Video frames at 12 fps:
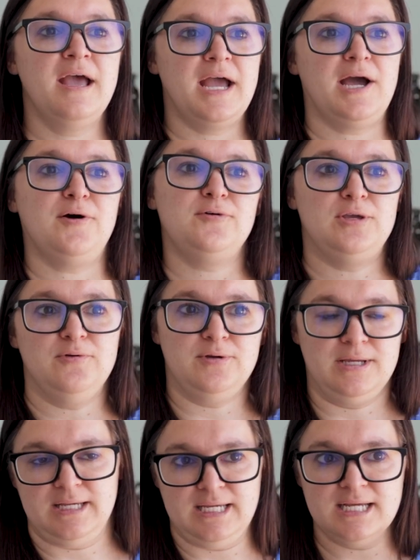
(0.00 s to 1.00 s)
how you
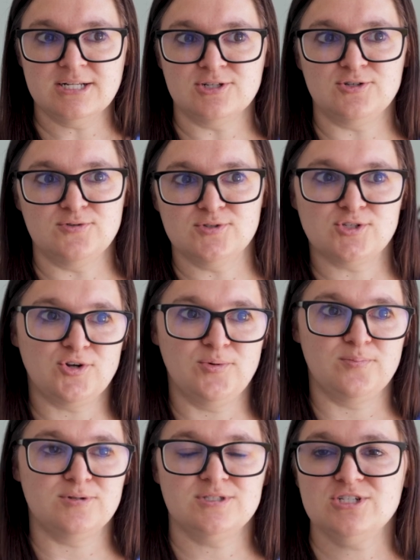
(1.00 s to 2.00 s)
can get into
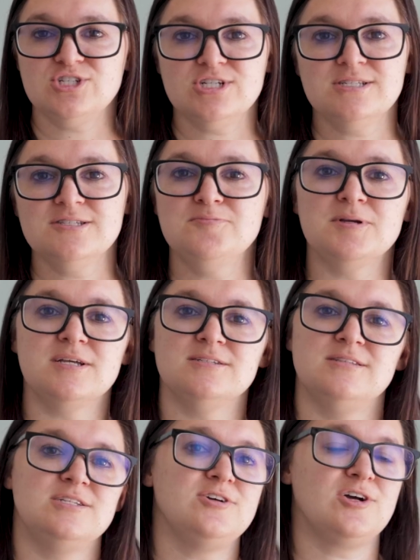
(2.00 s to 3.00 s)
certain positions,
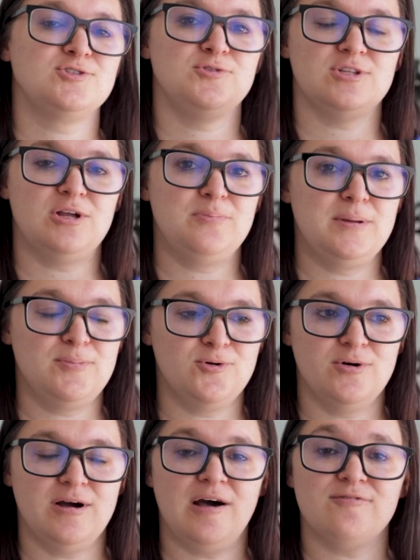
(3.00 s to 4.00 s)
because they talk to a lot of
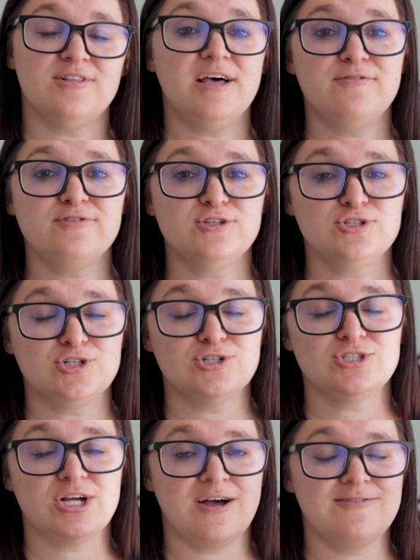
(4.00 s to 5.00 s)
people who have left the
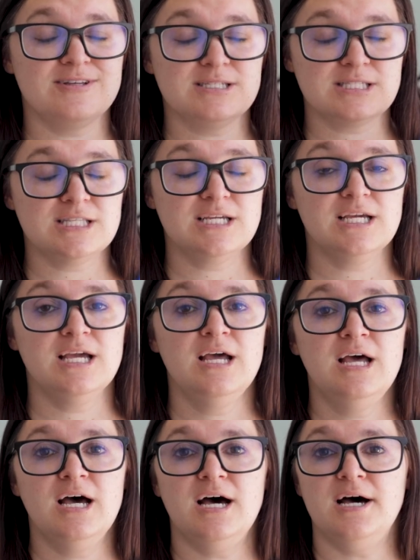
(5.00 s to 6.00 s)
church, obviously.
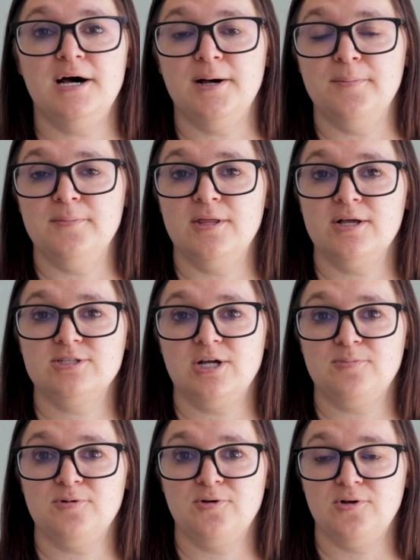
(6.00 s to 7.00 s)

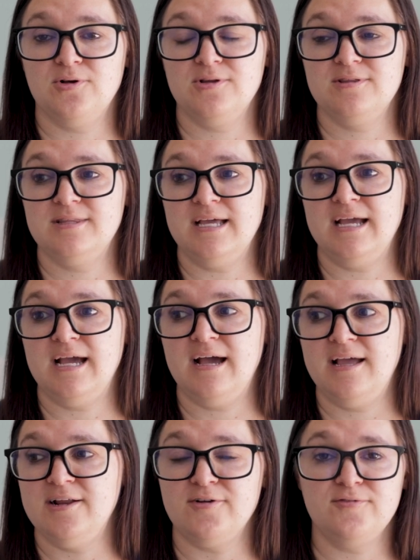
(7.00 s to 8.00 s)
They
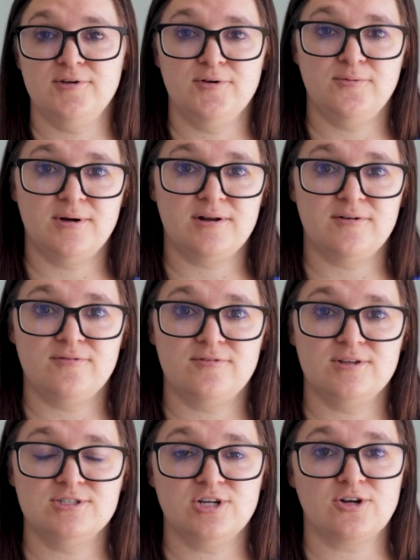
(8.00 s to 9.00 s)
interview one of
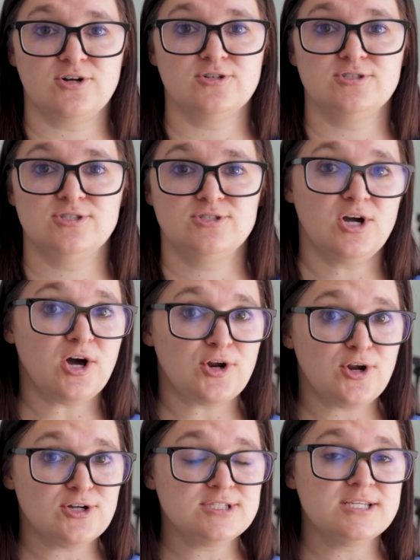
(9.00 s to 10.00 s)
the Duggard's
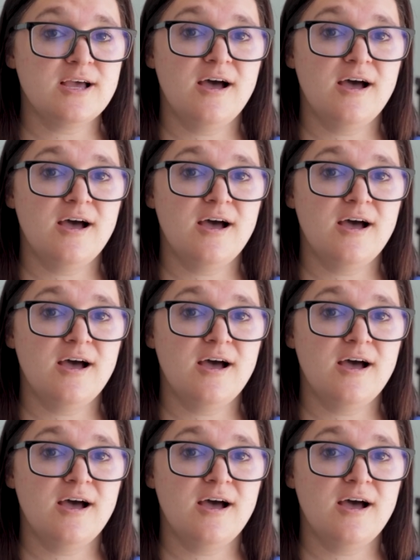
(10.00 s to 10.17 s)
daughters,